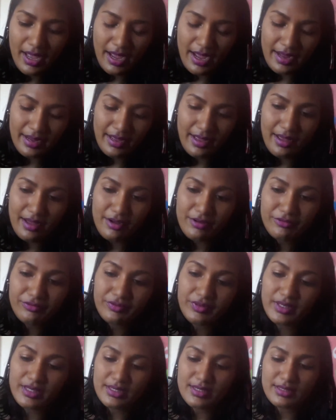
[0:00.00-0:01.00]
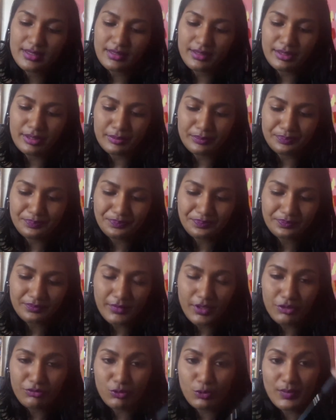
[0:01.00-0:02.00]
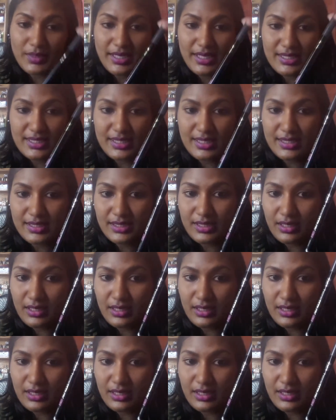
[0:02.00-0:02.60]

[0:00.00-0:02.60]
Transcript: I have this Ruby Kisses